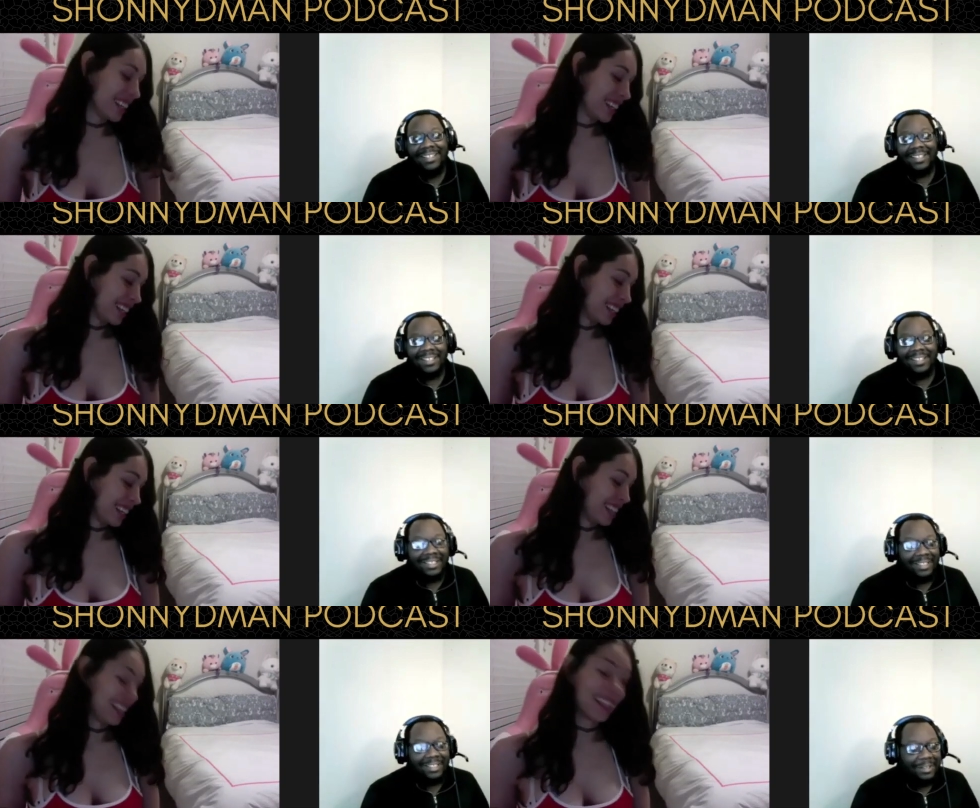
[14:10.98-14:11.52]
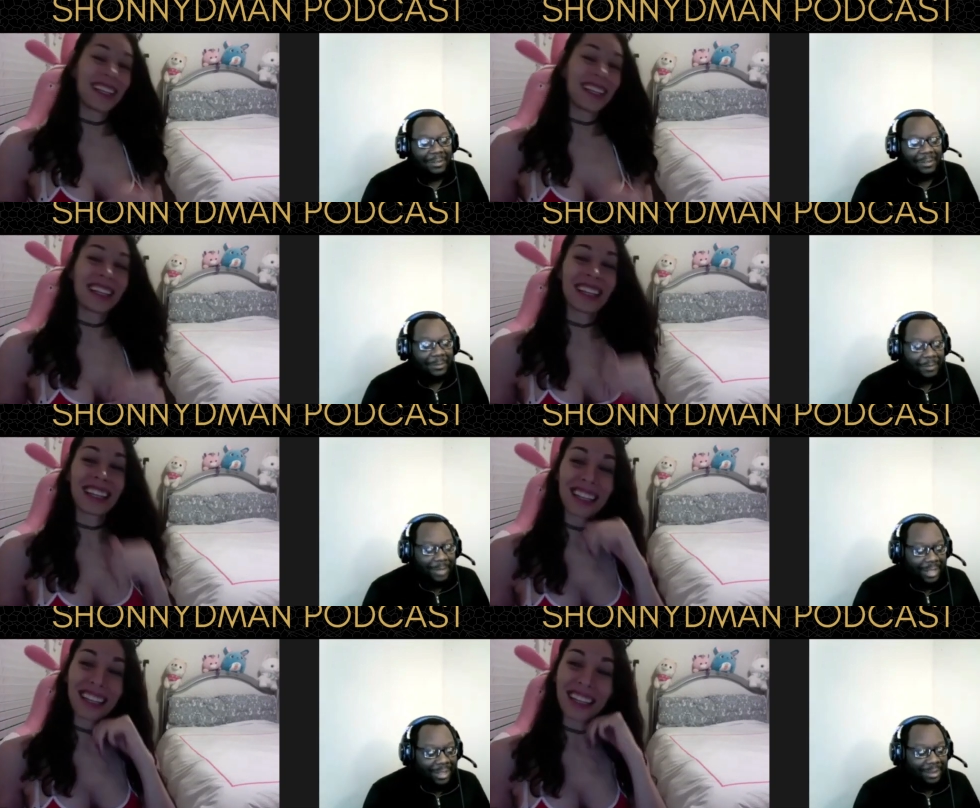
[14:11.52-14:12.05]
Speaker 1: And so
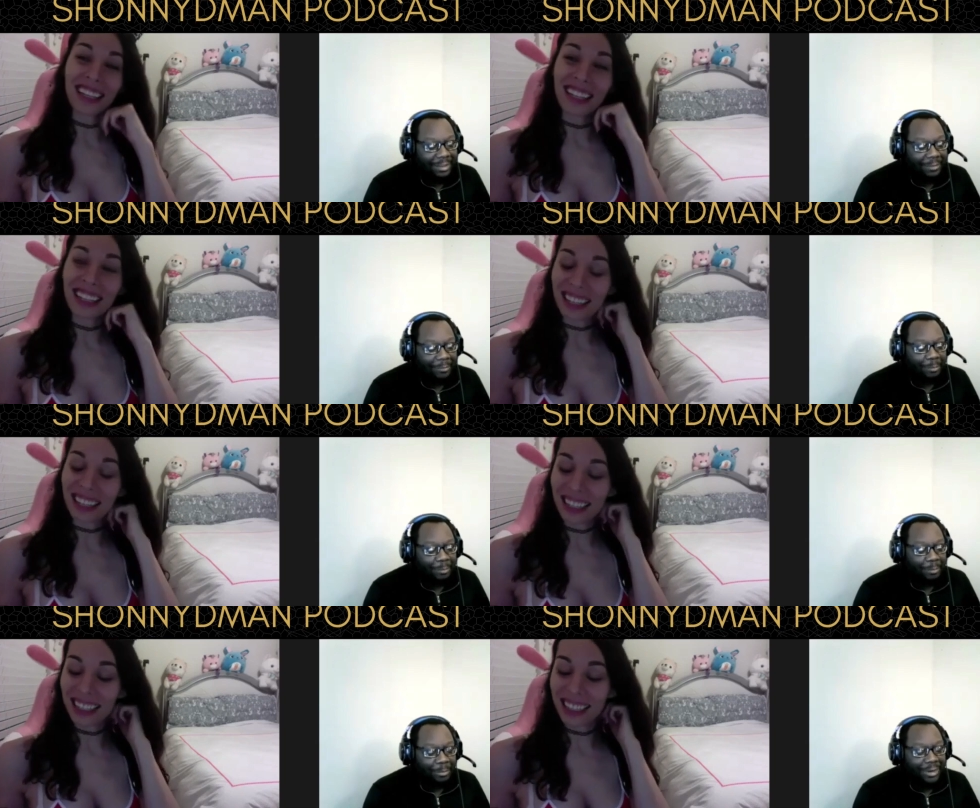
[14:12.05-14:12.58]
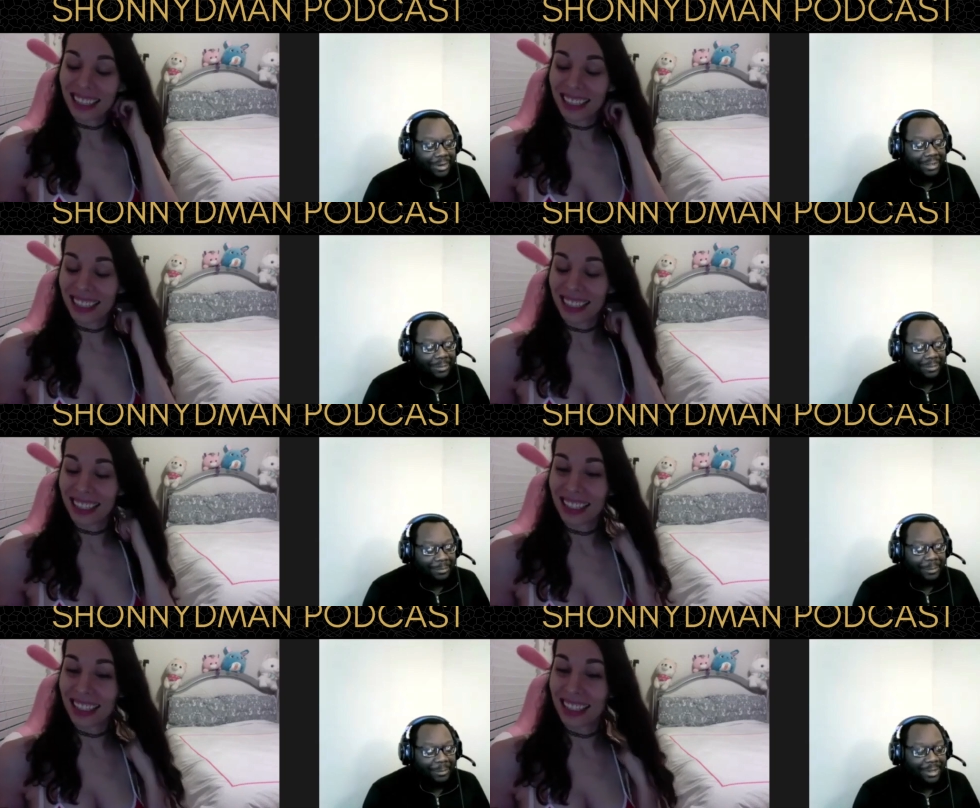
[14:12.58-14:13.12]
yeah,
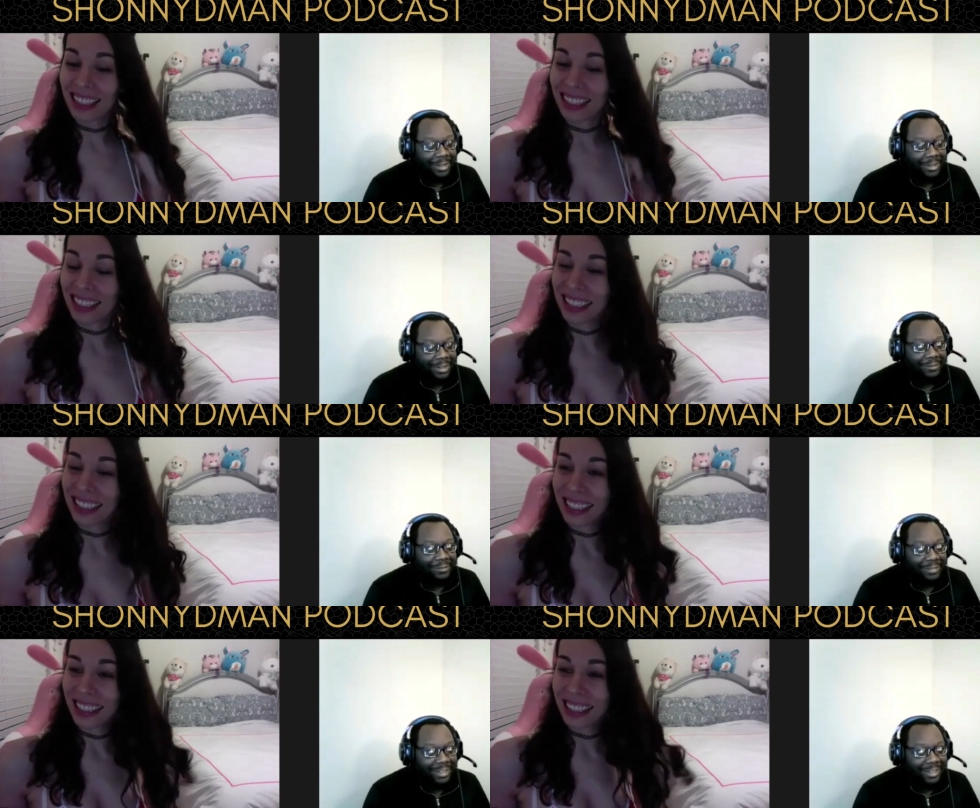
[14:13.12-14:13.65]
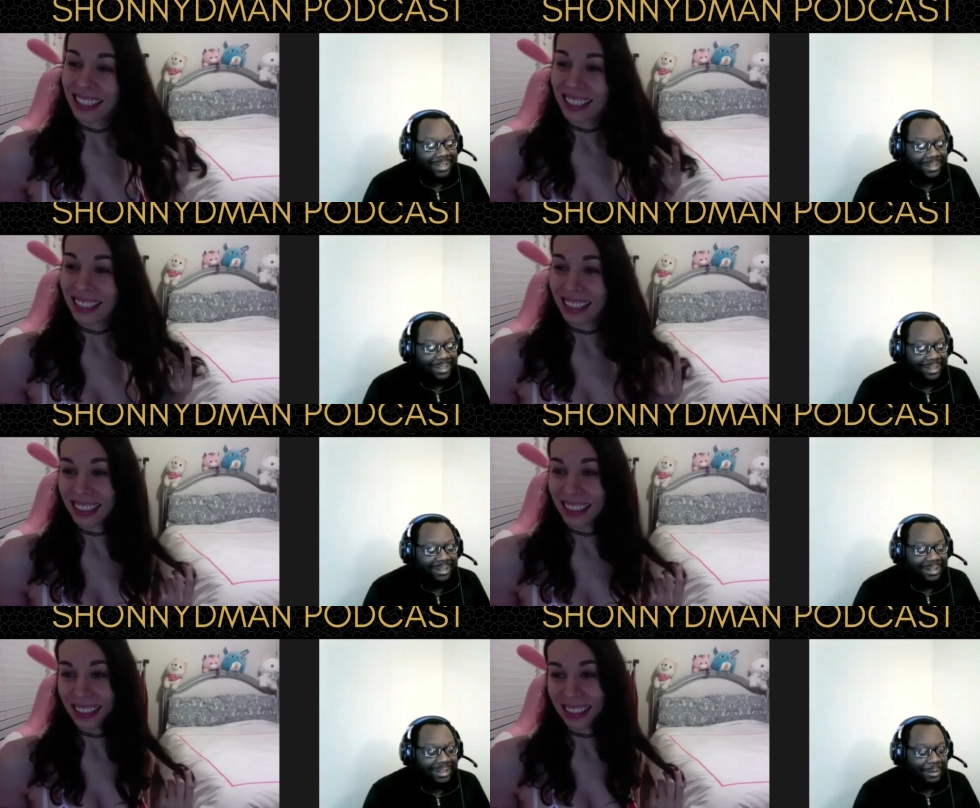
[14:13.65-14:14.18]
pretty pretty
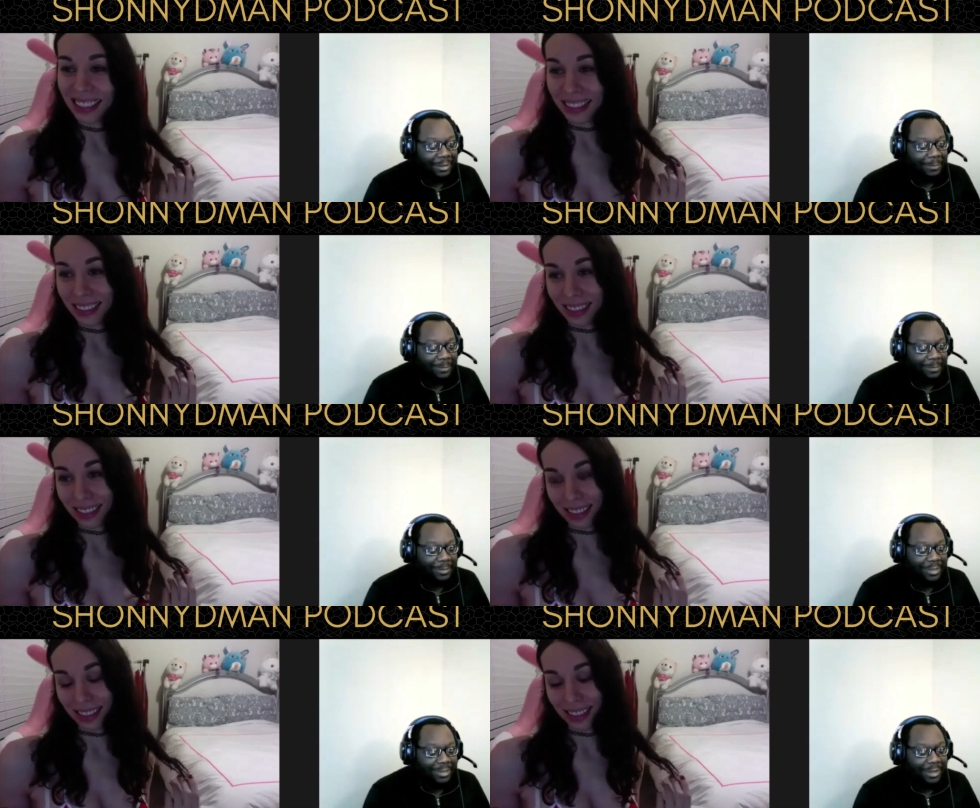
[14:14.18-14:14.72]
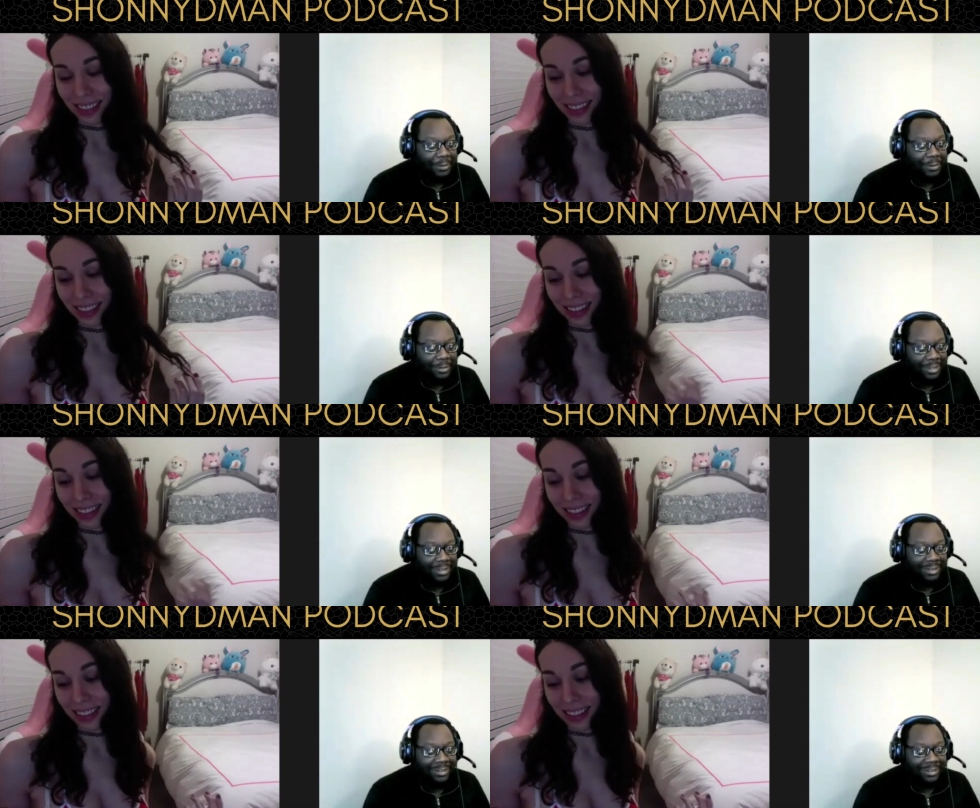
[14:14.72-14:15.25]
interesting um,
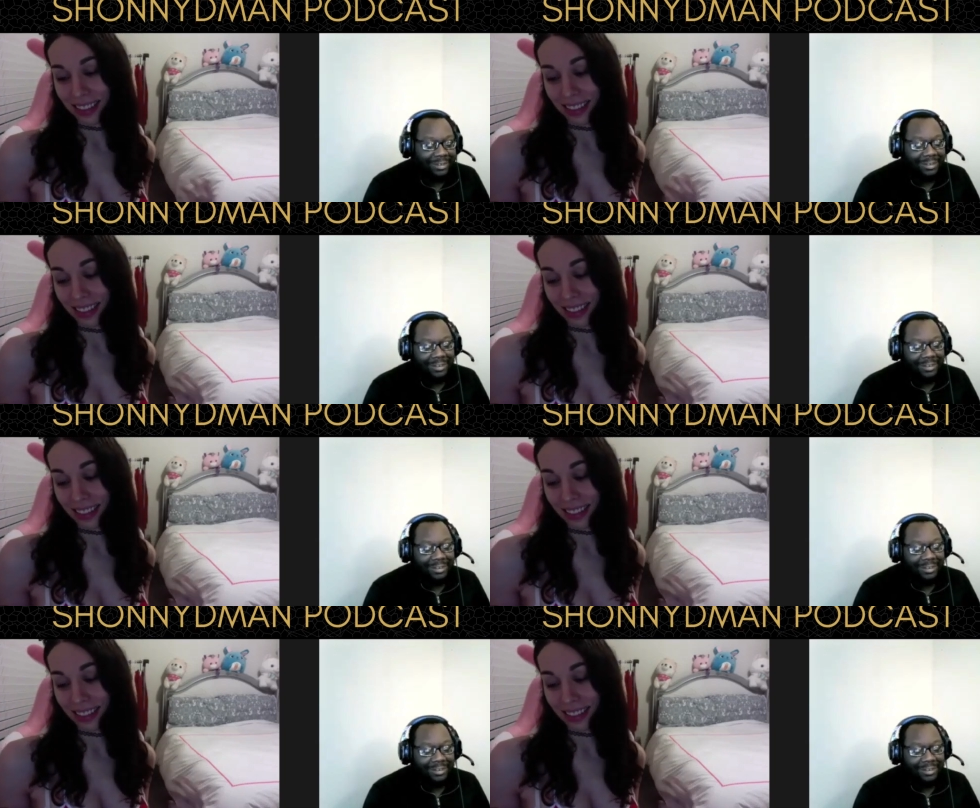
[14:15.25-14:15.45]
shows and